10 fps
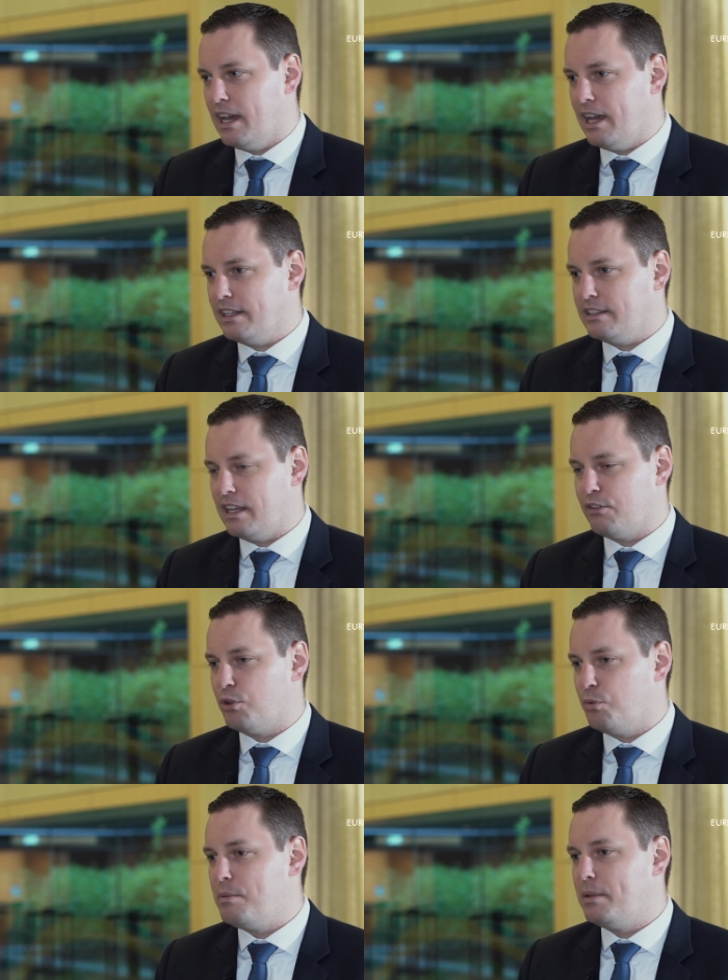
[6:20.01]
And
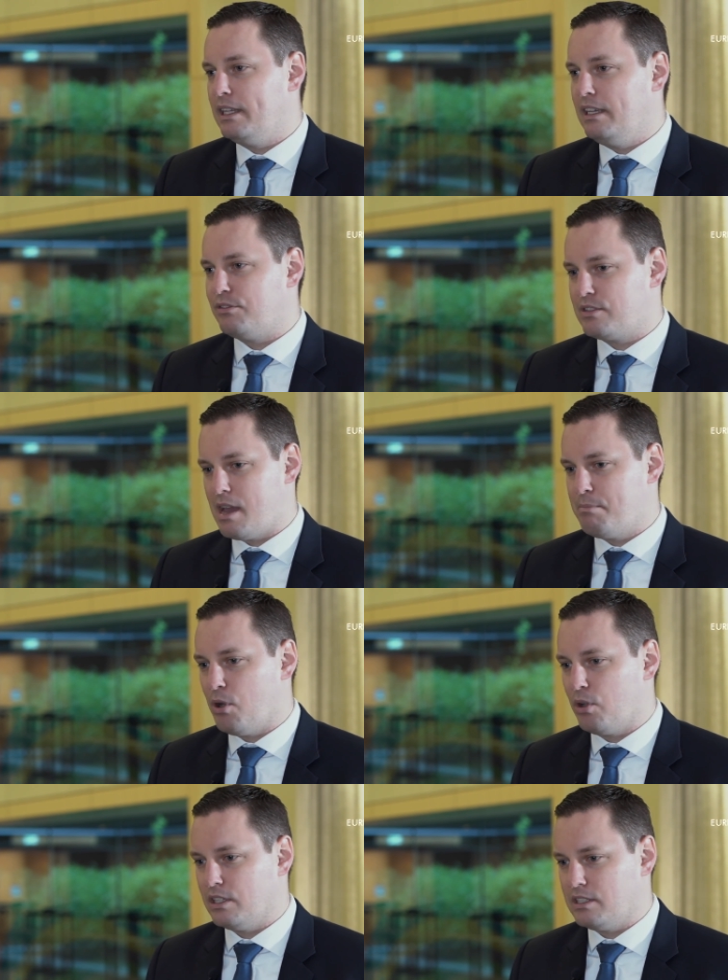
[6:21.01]
therefore we believe side
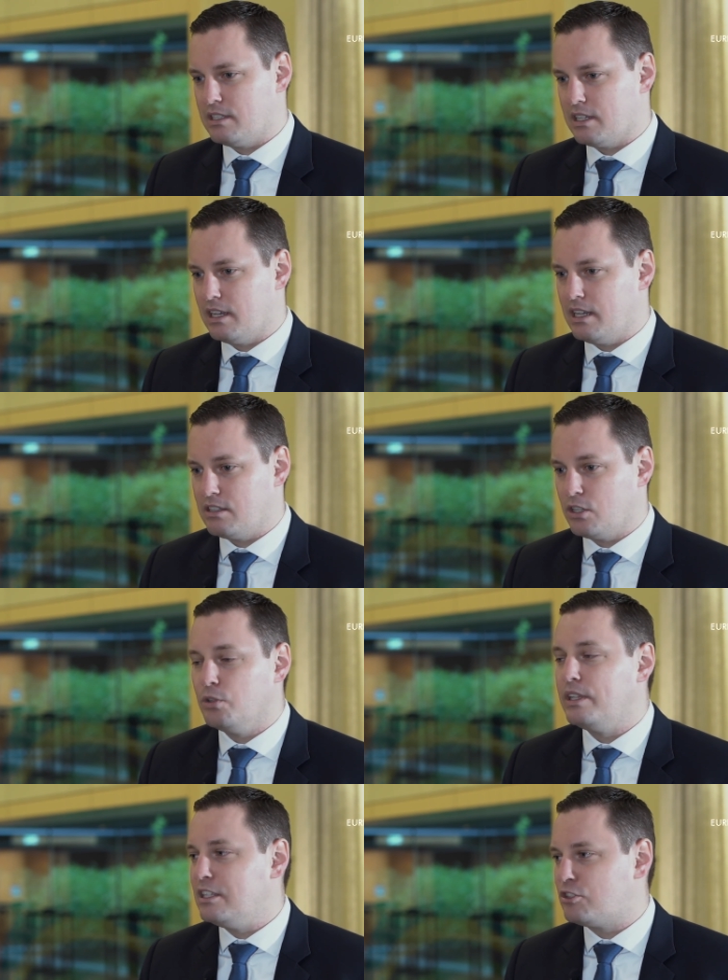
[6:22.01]
pockets is a, is a
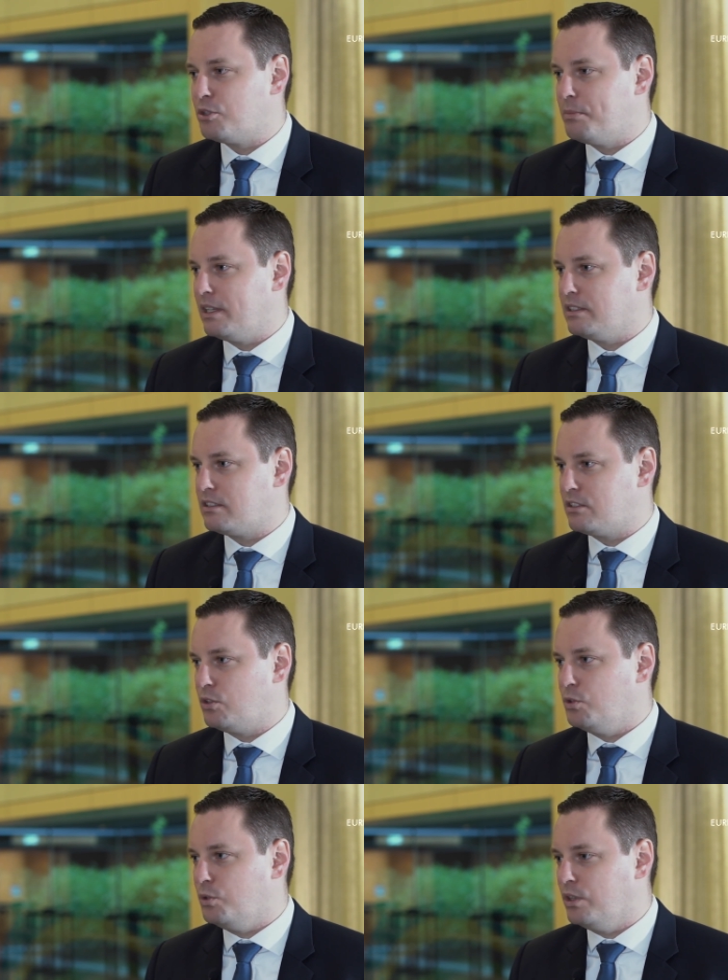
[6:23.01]
good instrument
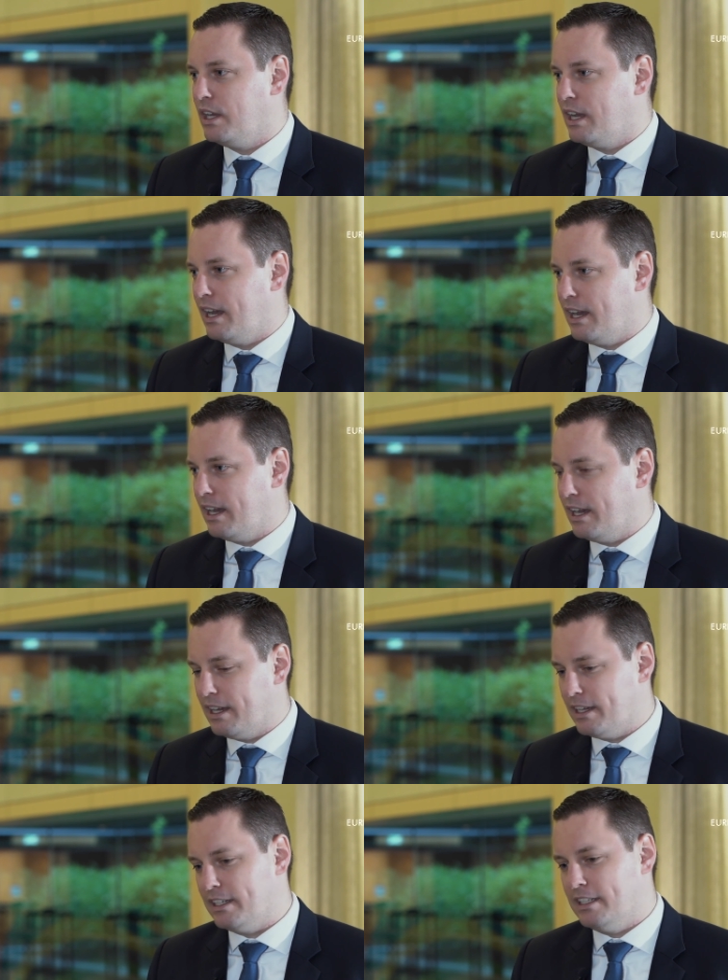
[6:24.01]
to
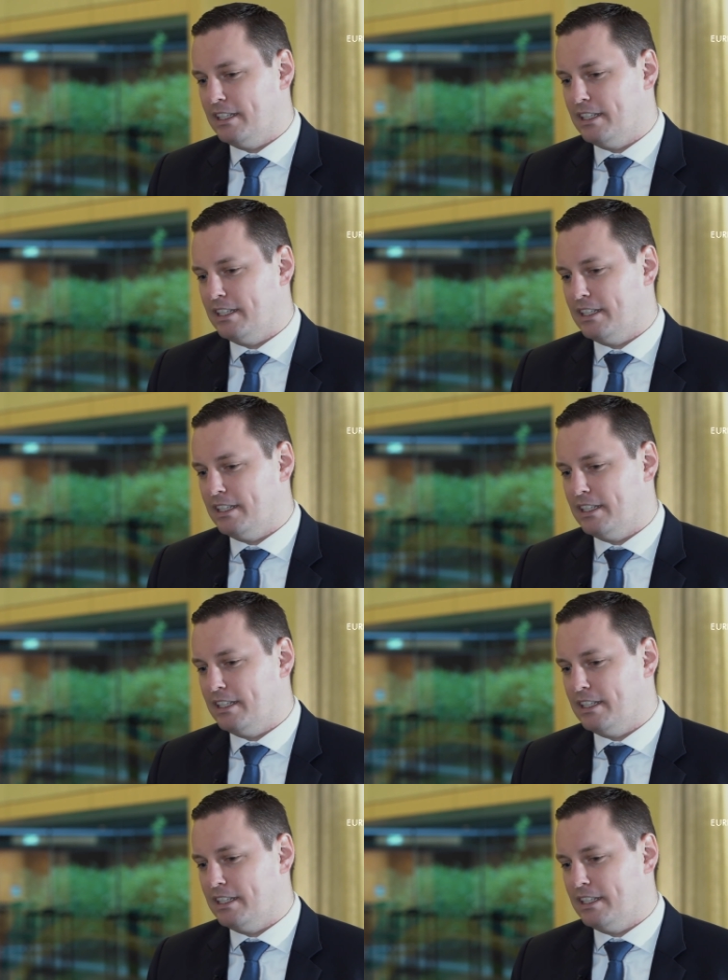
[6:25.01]
uh,